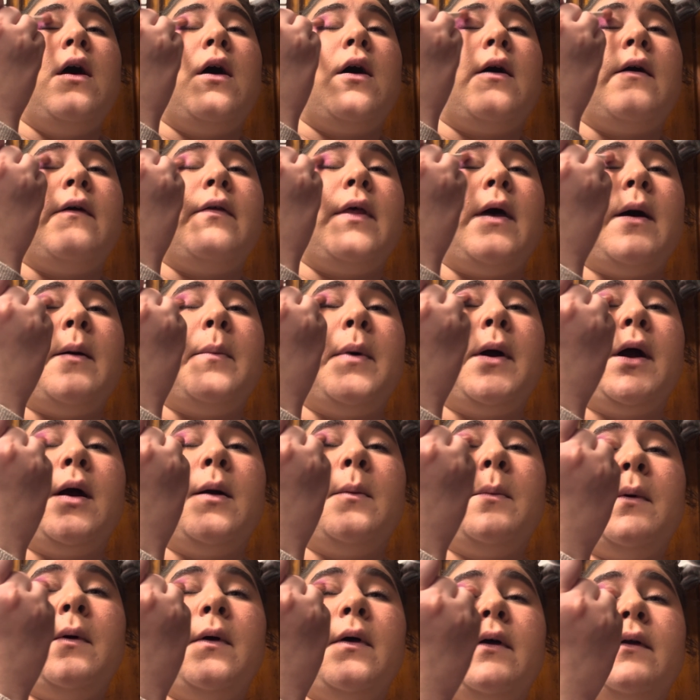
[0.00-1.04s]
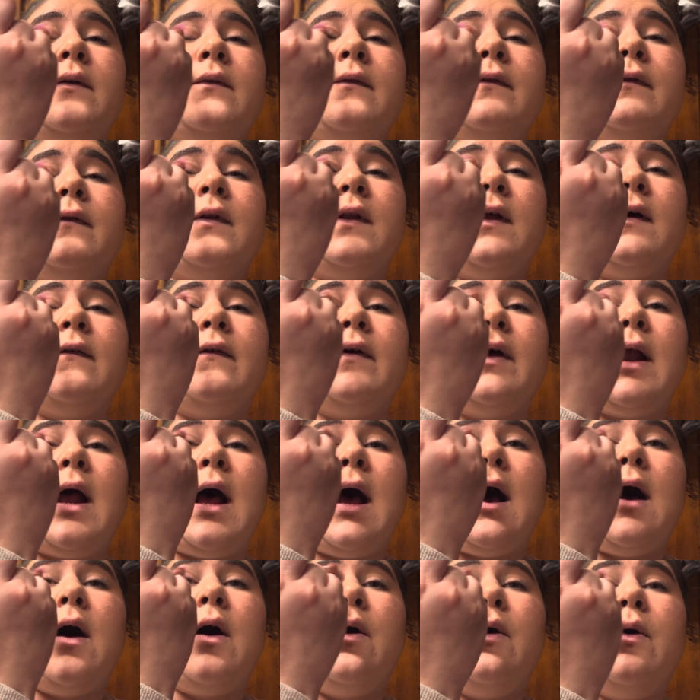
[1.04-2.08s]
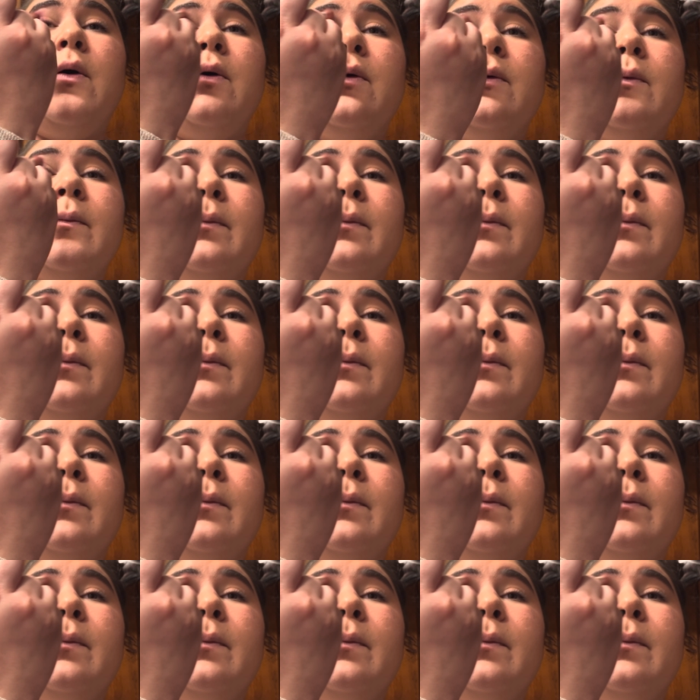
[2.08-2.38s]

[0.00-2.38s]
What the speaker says: of that purple and fluff it out.